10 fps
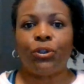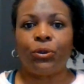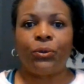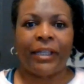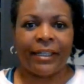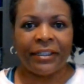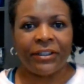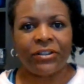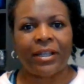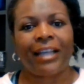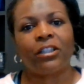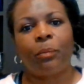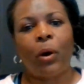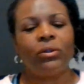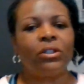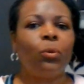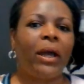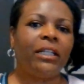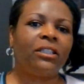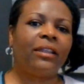do is, as opposed to
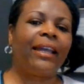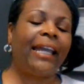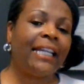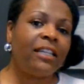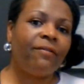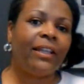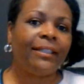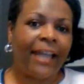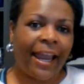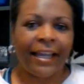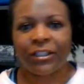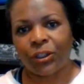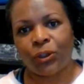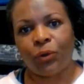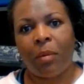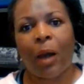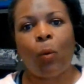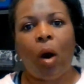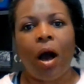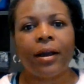waiting to the end of the day to do my
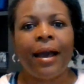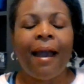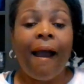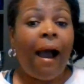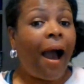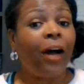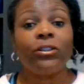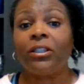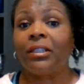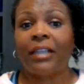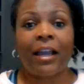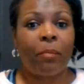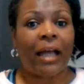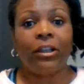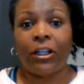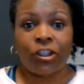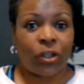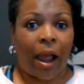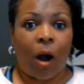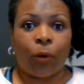walk, I'll just take my lunch
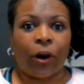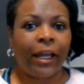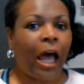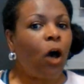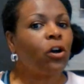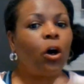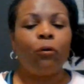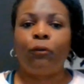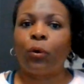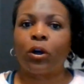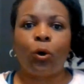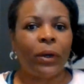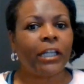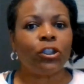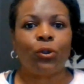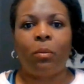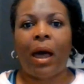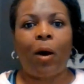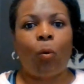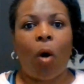hour and I'll go for a quick 2
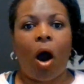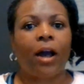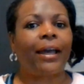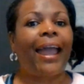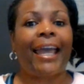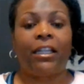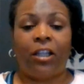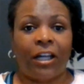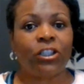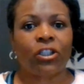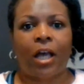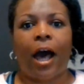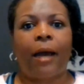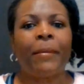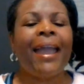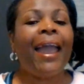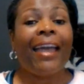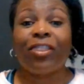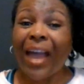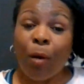mile walk at lunchtime.
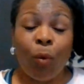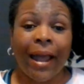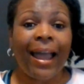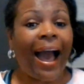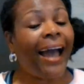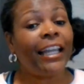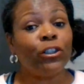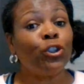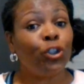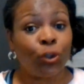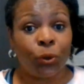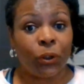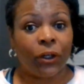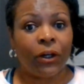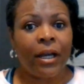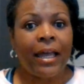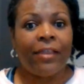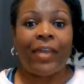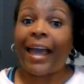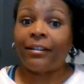That way I ensure
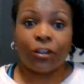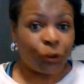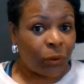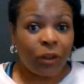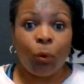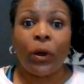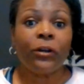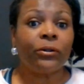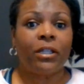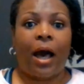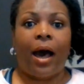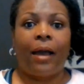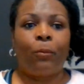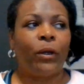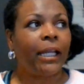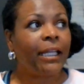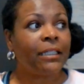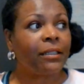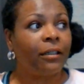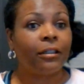that during the winter time, when it
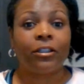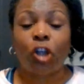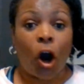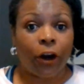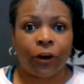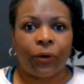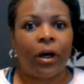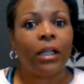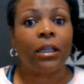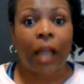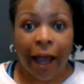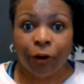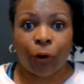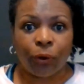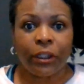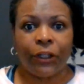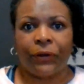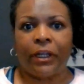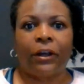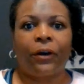gets darker a lot
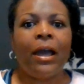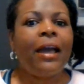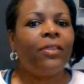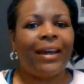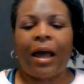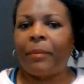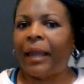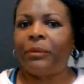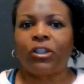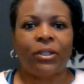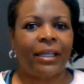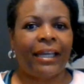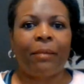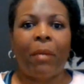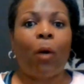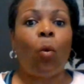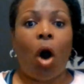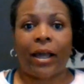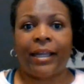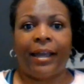earlier here, that I'm able to get my
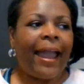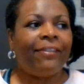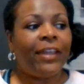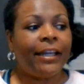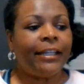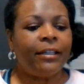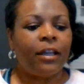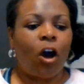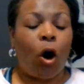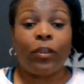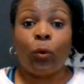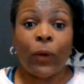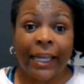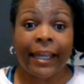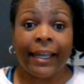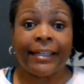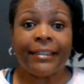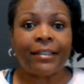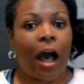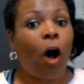walk in. And then on the
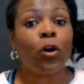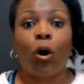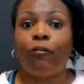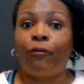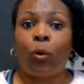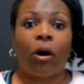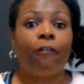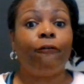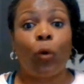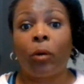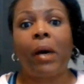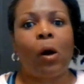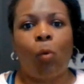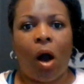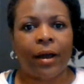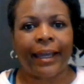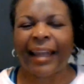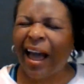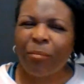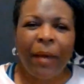weekends, I'll go for a 4 mile walk.
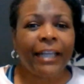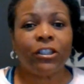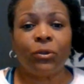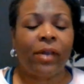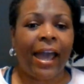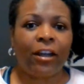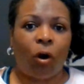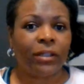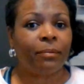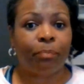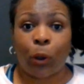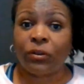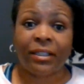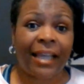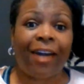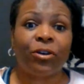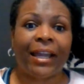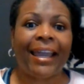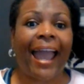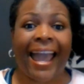And I might do that on both
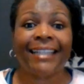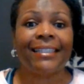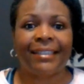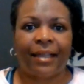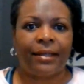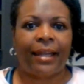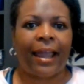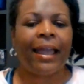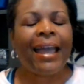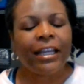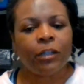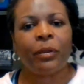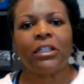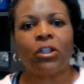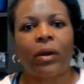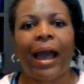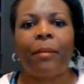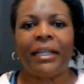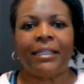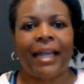Saturday and Sunday. Depends on how
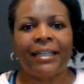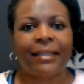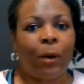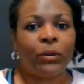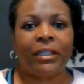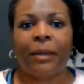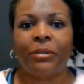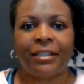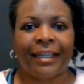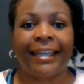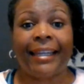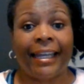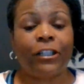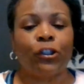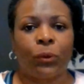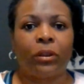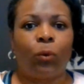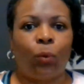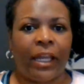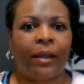many days I was able to get in during
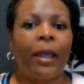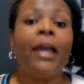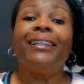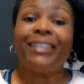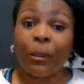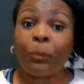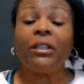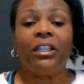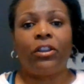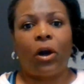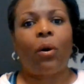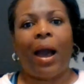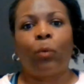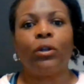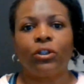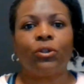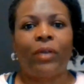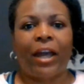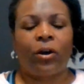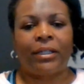the week. Typically, though, I will do
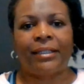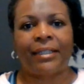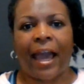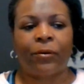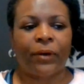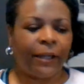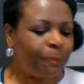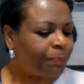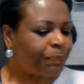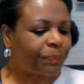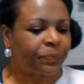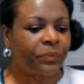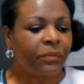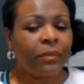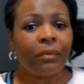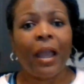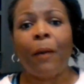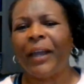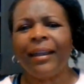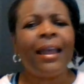that on a Saturday.
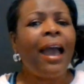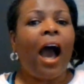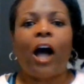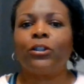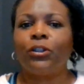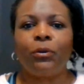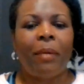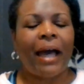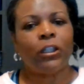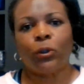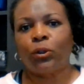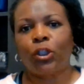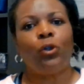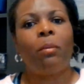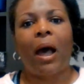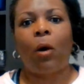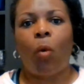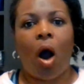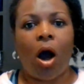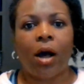But I'll do my little 2 mile
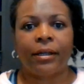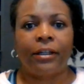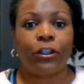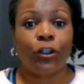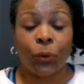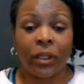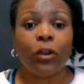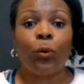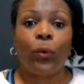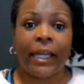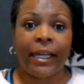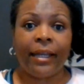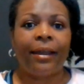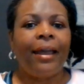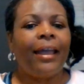walk during the week,